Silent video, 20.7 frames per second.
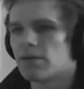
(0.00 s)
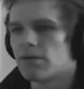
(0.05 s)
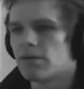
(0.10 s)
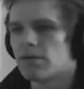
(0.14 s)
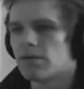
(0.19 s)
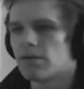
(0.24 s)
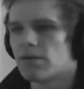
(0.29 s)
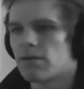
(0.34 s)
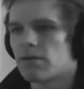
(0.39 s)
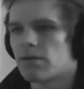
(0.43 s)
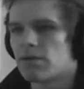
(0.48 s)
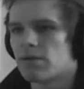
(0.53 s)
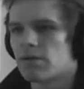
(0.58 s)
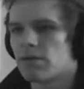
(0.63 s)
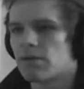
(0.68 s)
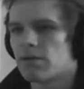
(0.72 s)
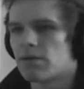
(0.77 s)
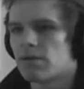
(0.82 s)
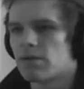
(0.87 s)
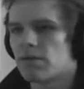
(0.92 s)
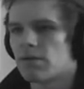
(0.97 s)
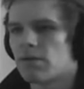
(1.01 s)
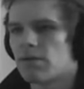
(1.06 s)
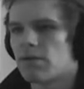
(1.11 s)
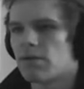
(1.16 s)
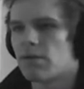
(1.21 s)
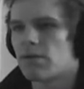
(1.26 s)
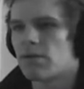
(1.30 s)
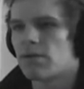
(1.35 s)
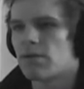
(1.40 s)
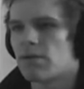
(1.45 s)

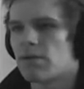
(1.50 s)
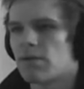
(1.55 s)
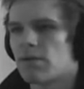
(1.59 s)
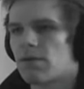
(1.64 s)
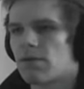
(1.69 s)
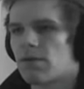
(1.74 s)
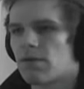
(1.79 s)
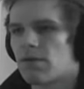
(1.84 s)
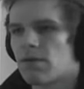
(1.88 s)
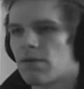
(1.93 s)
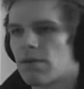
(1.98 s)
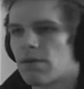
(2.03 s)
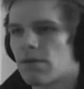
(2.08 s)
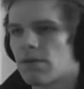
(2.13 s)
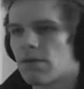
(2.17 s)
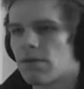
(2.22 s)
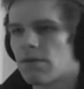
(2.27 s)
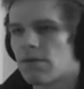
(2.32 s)
[no speech]